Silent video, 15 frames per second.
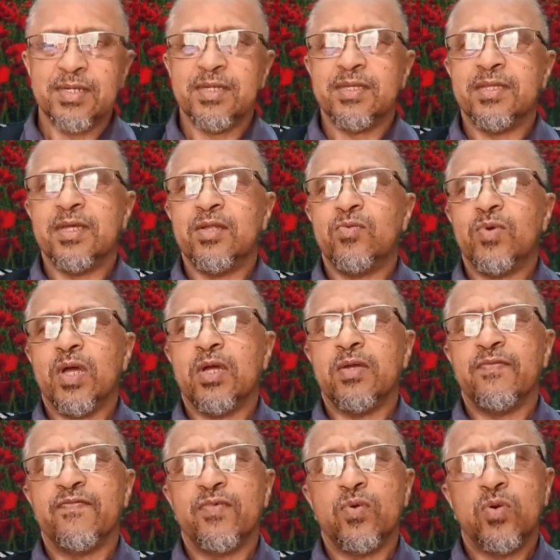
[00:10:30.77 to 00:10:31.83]
Then we have
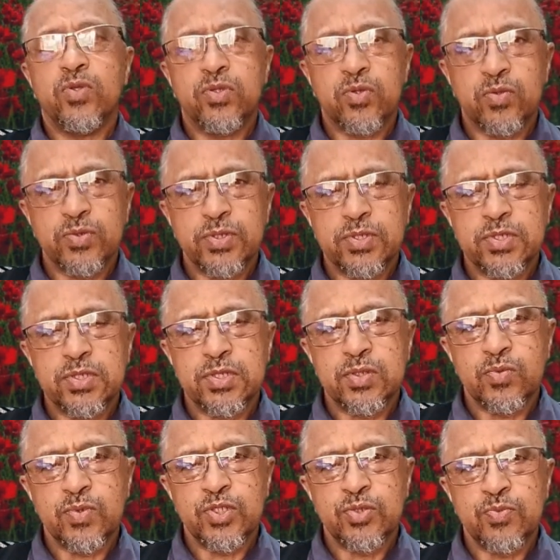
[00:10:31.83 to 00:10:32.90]
udrus,
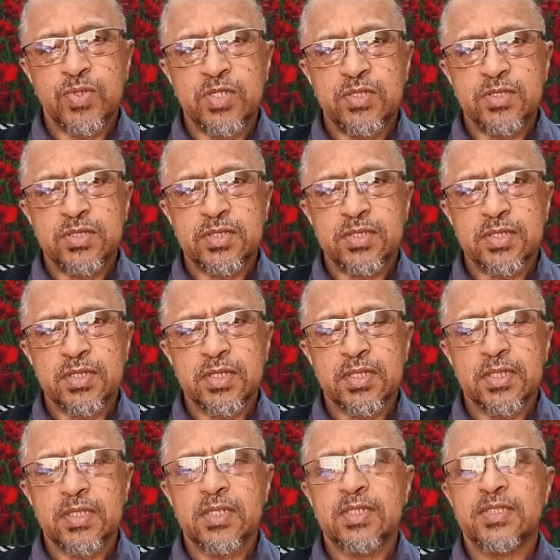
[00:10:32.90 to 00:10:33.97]
which means
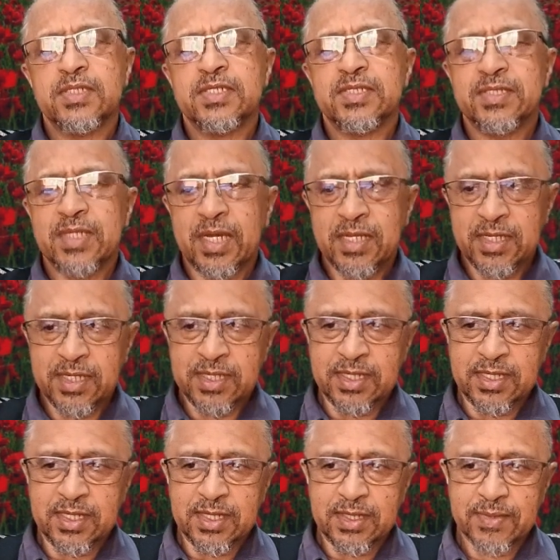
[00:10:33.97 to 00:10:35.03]
study.
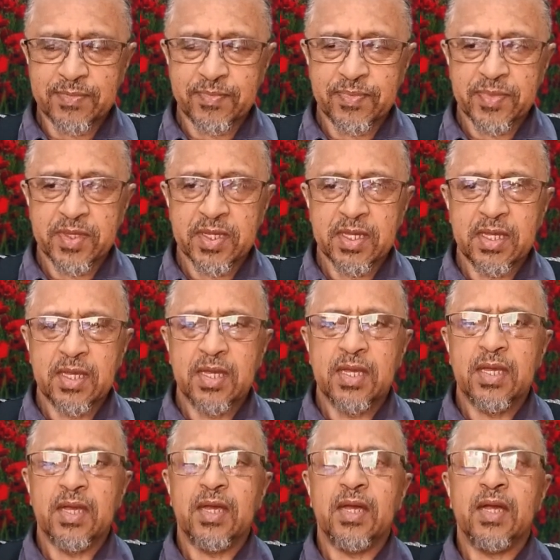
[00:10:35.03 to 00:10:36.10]

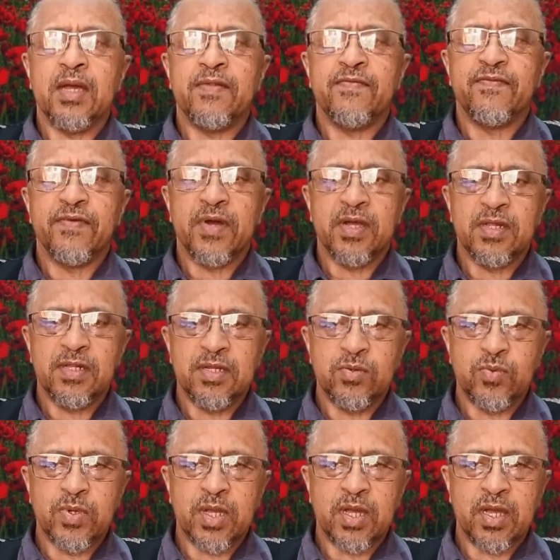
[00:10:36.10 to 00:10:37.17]
And finally we
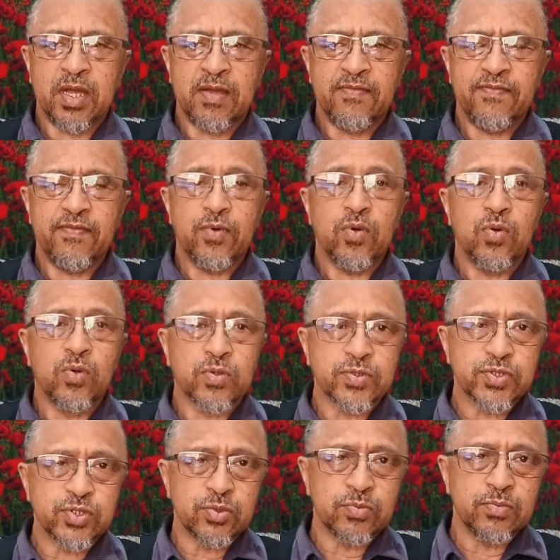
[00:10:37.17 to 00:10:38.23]
have
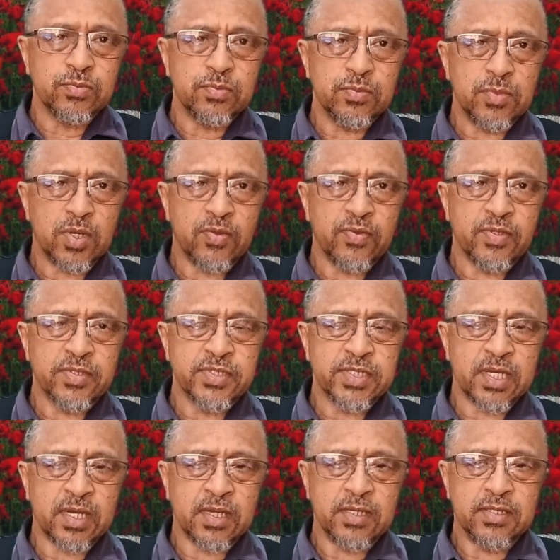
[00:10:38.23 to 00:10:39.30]
ursum on the
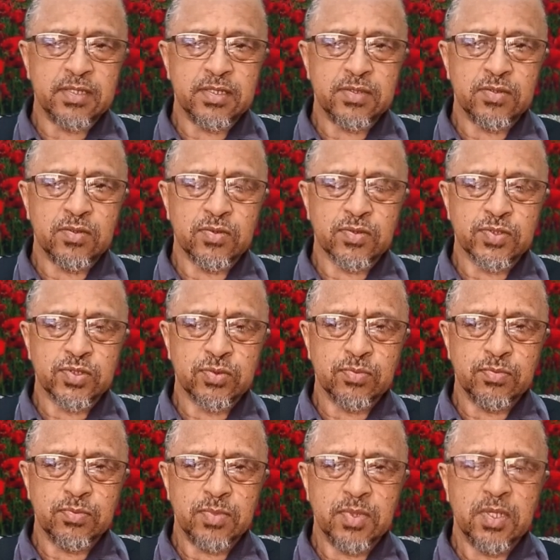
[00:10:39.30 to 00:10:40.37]
side, ursum,
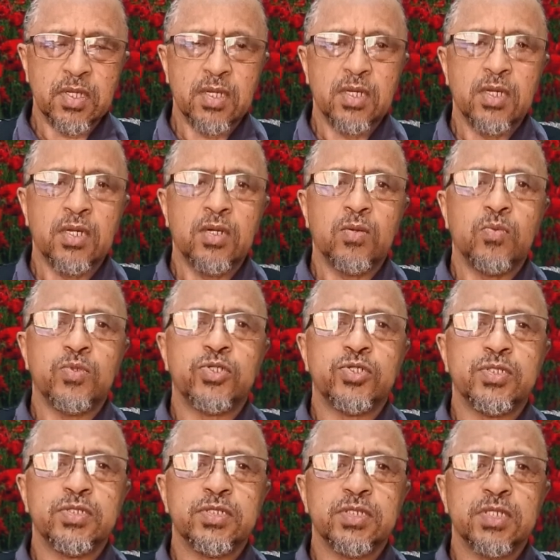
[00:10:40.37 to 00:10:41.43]
which
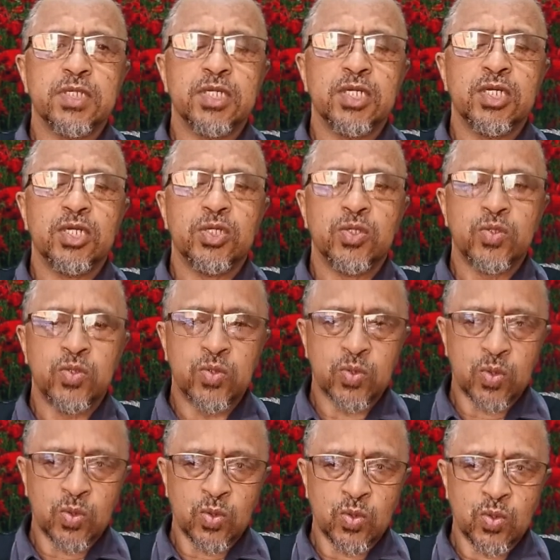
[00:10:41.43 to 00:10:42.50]
is
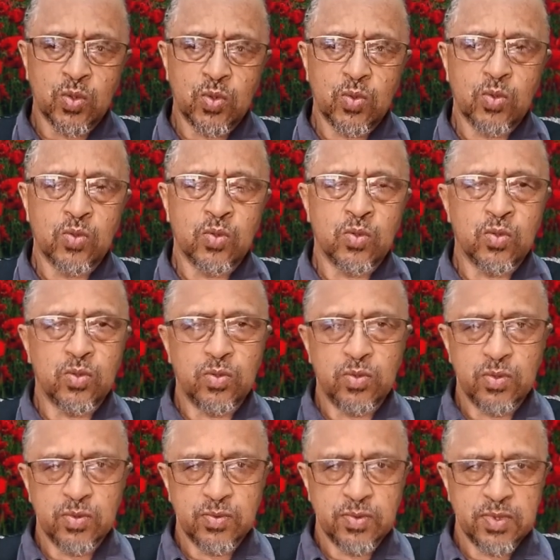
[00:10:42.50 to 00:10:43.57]
draw or
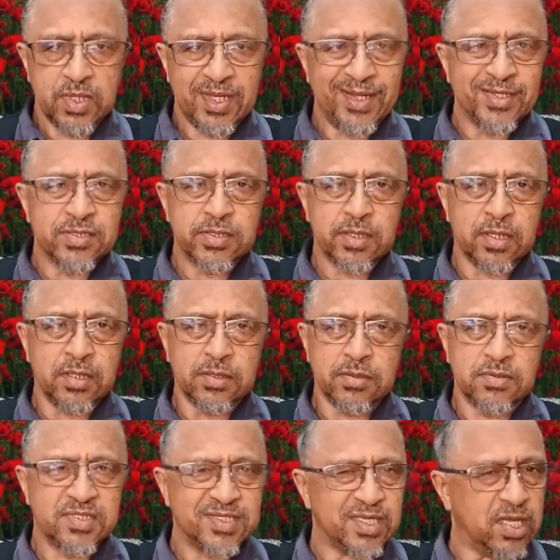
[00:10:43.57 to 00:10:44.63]
illustrate,
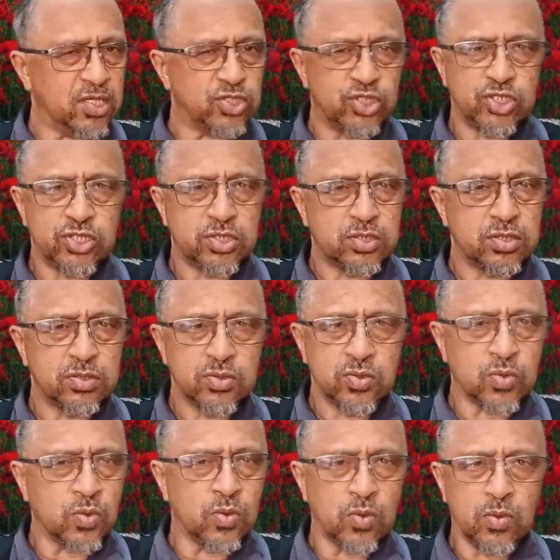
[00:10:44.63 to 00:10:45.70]
sketch,
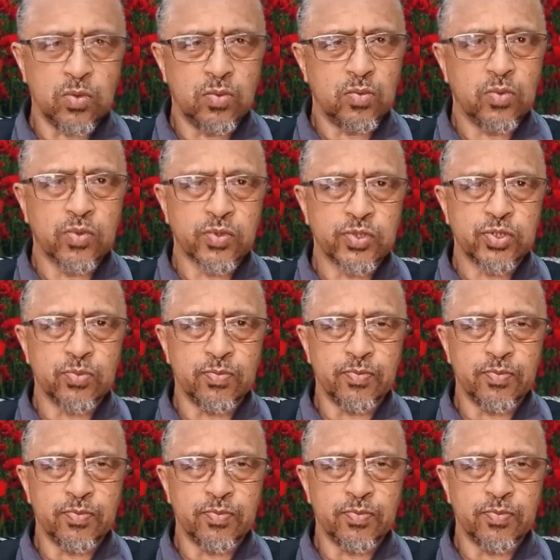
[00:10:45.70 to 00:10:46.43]
draw, ursum.